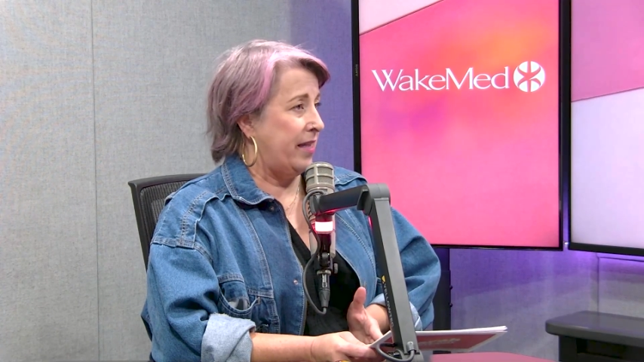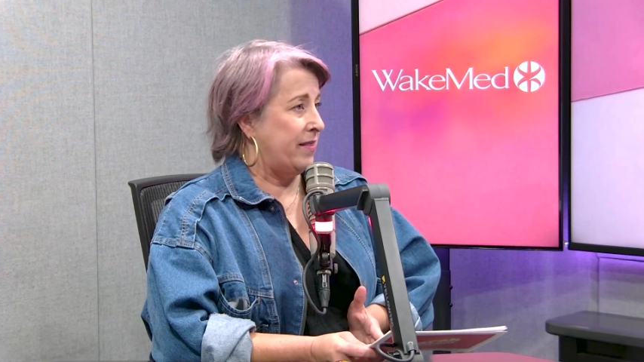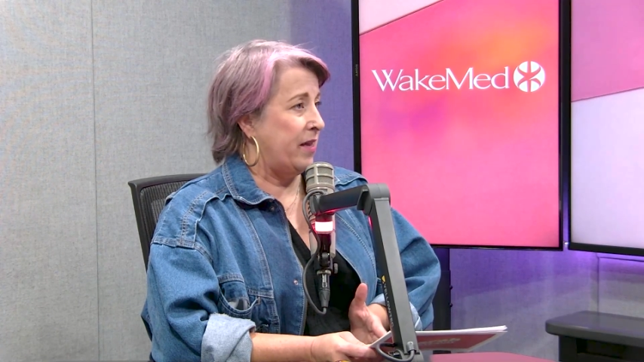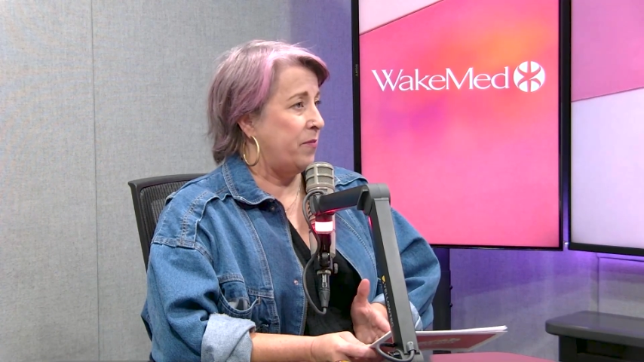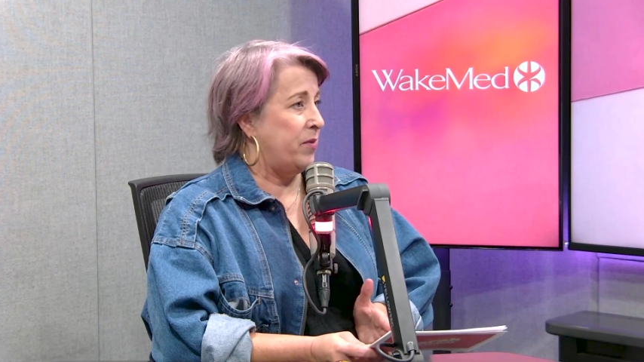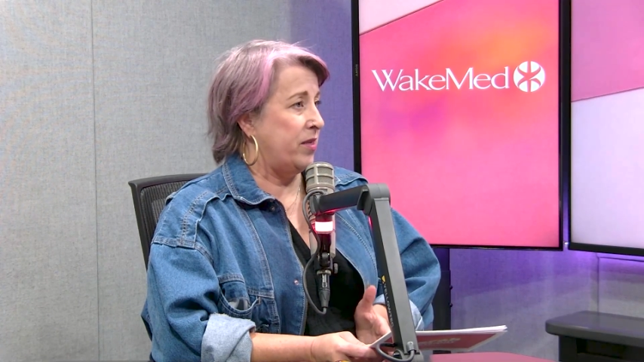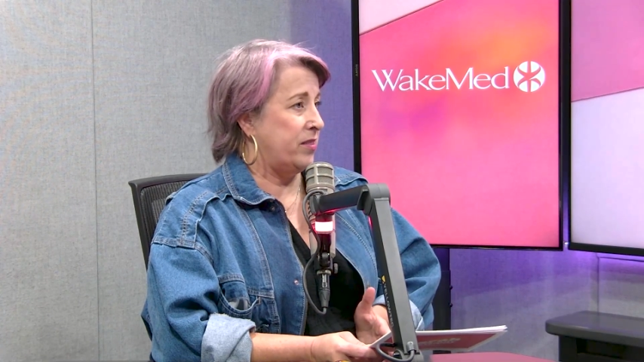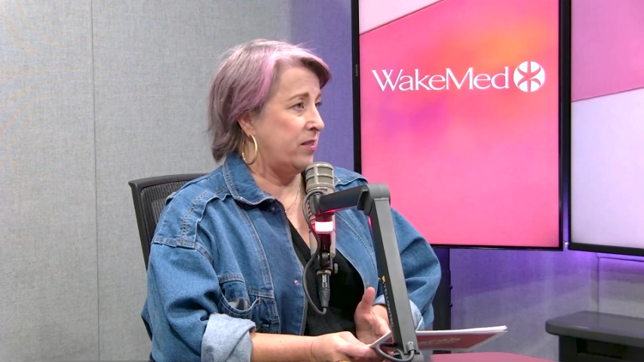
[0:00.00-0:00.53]
that
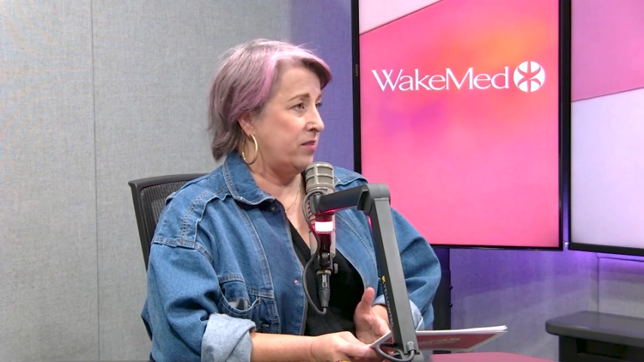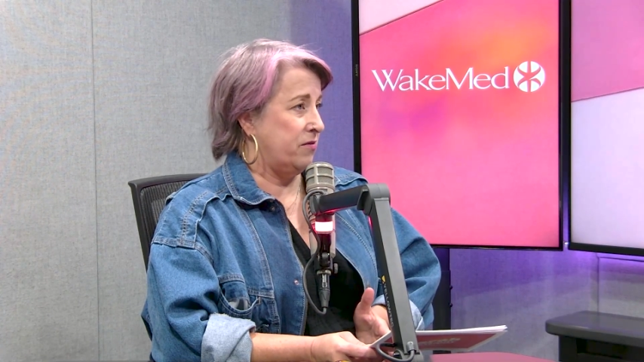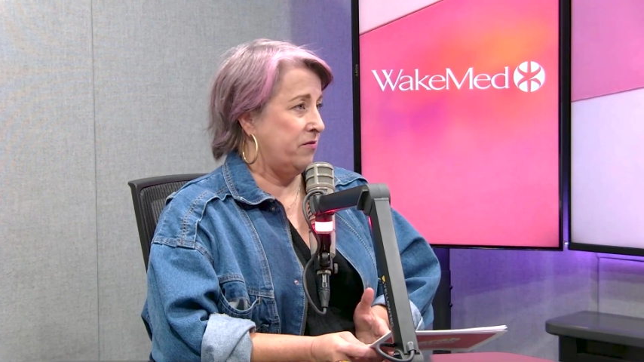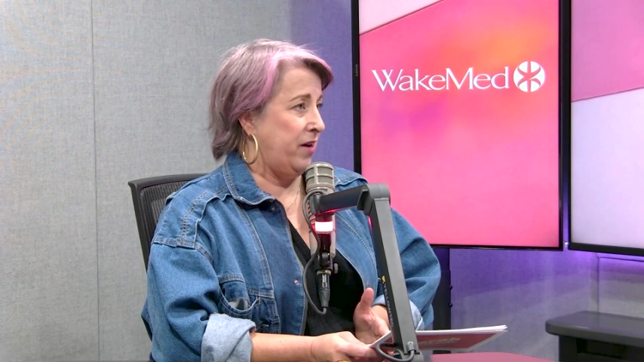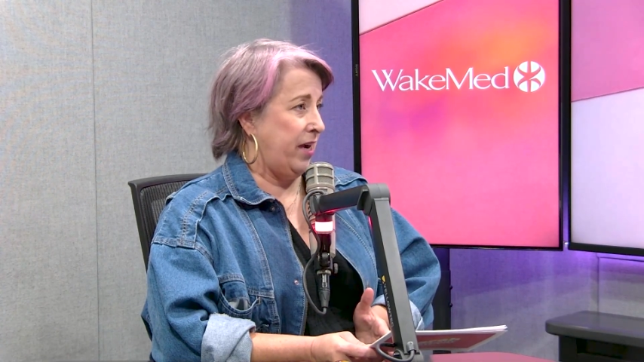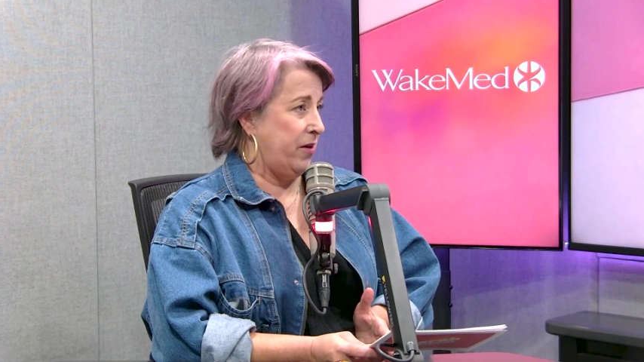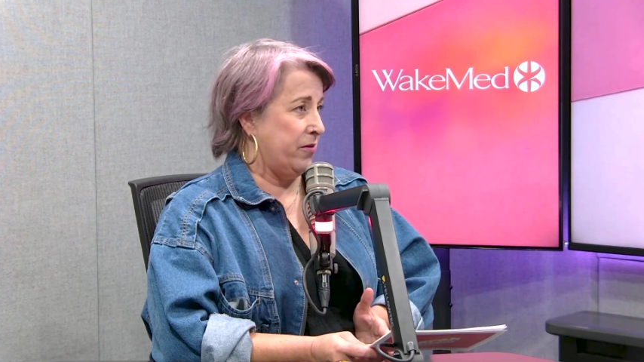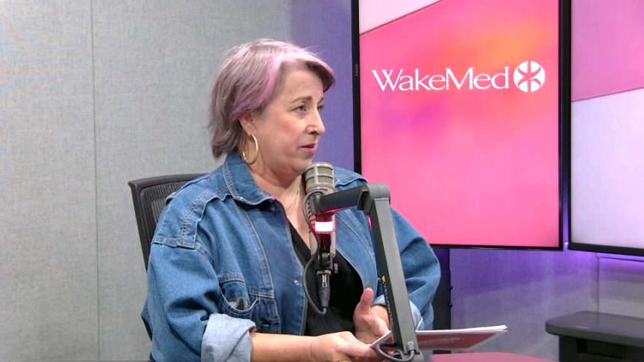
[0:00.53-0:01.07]
means it's a
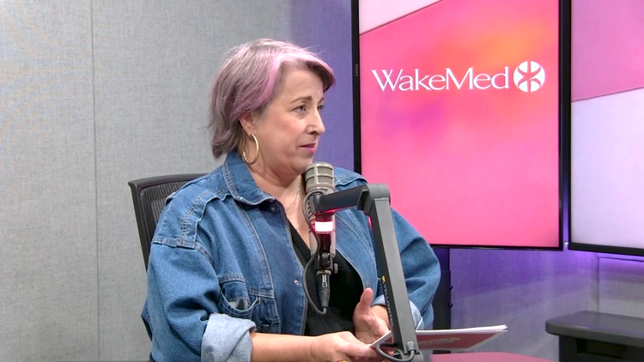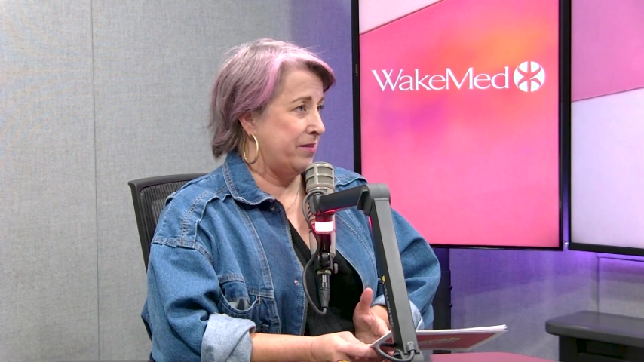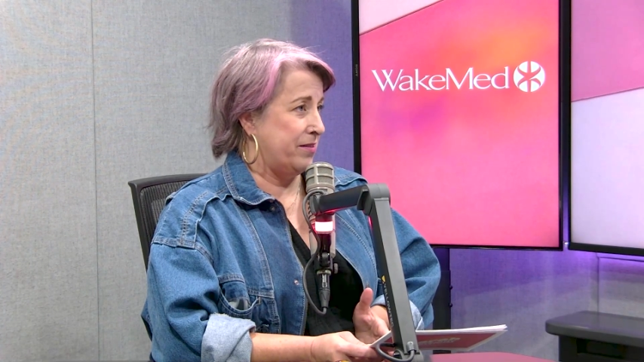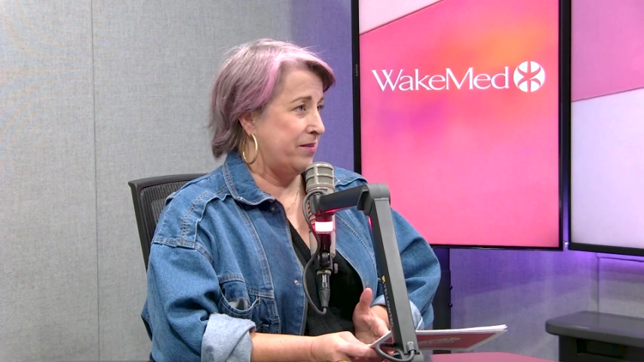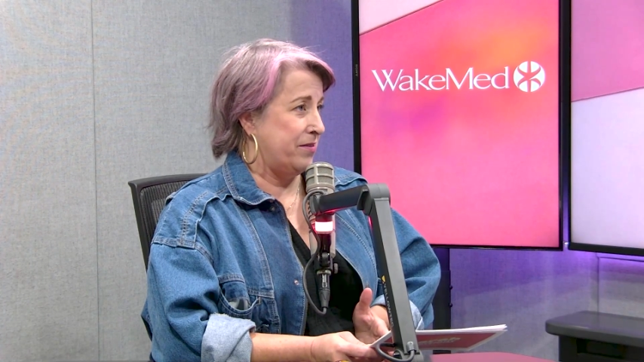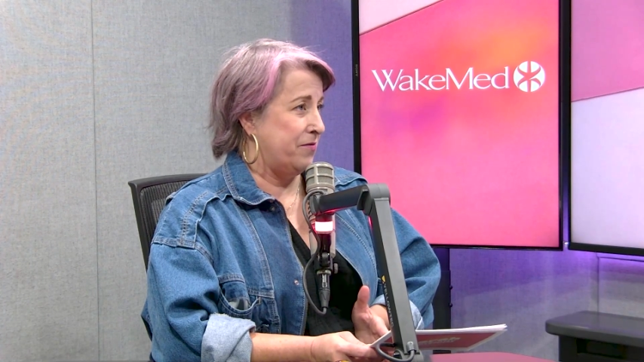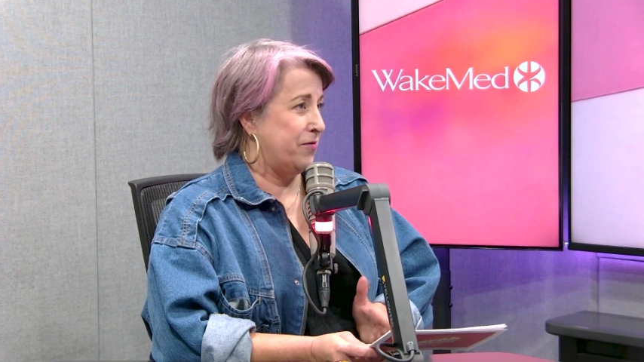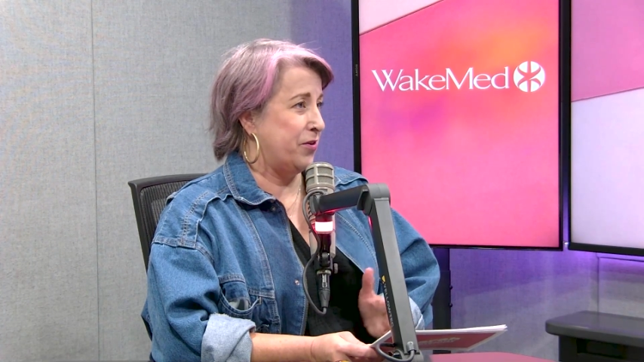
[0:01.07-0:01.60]
virus
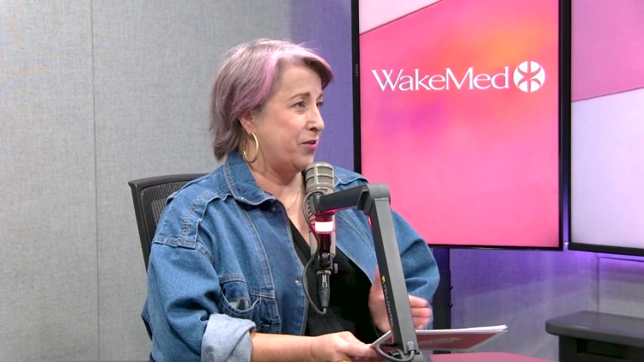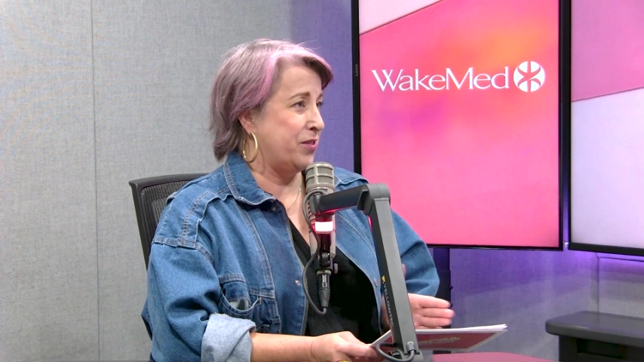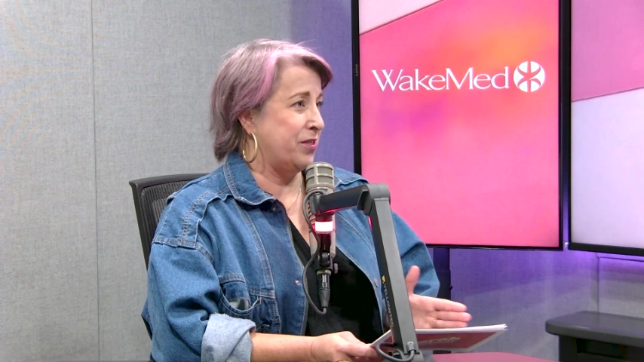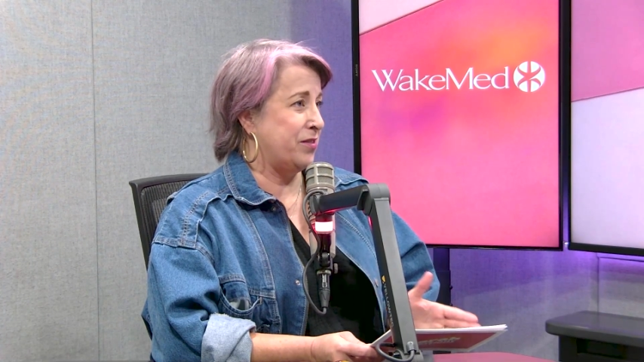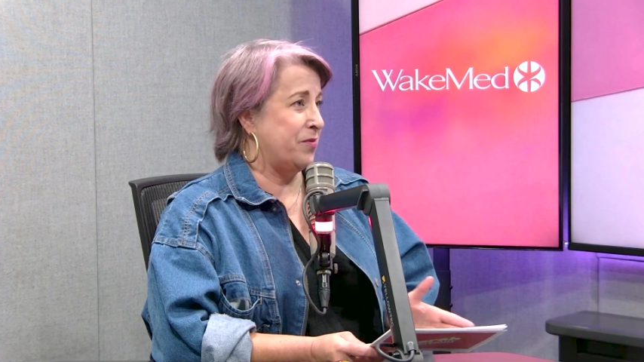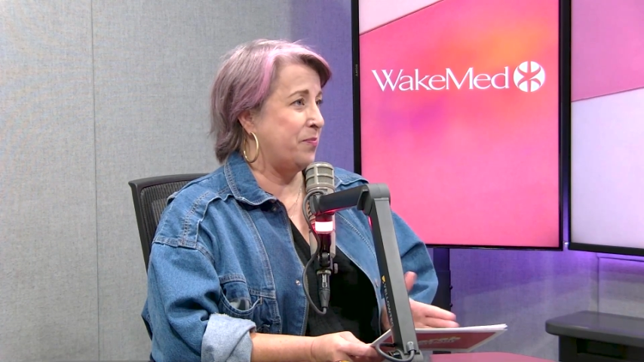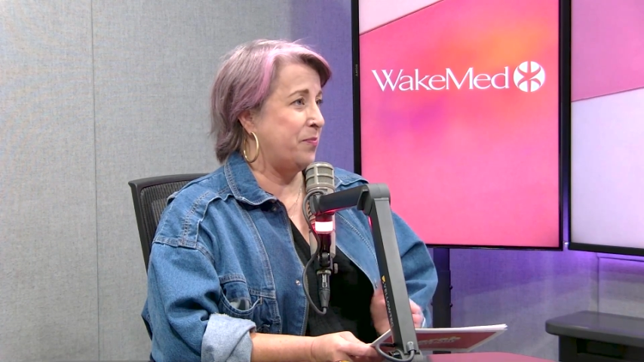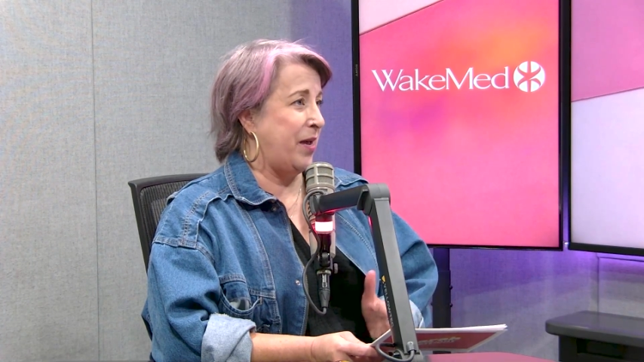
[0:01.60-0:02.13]
versus
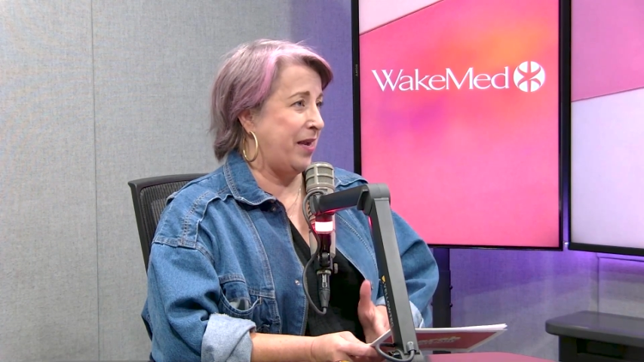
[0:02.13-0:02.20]
a